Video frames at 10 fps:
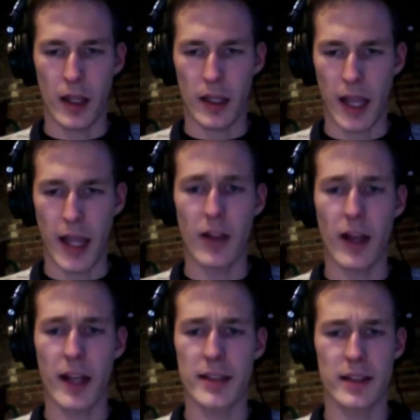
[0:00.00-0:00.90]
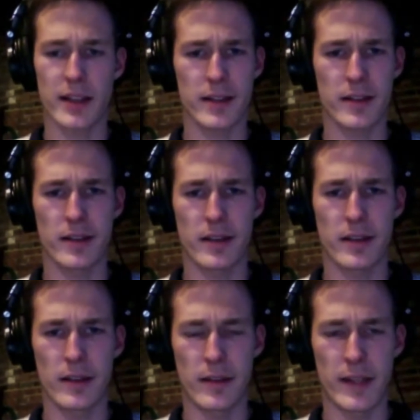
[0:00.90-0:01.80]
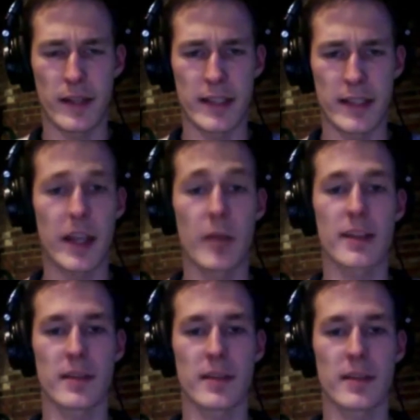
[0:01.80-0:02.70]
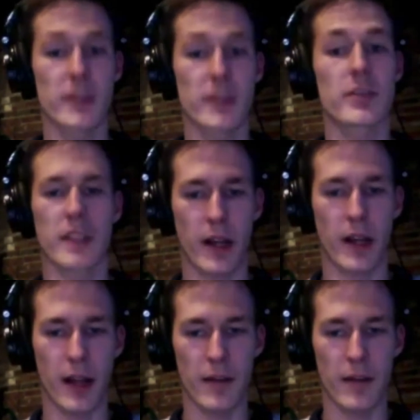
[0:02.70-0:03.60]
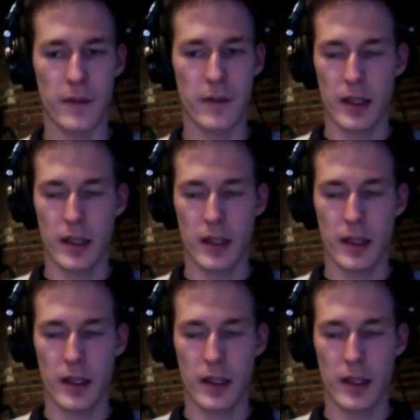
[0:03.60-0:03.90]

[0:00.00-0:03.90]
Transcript: like analyzing this this database of research that we're going to have.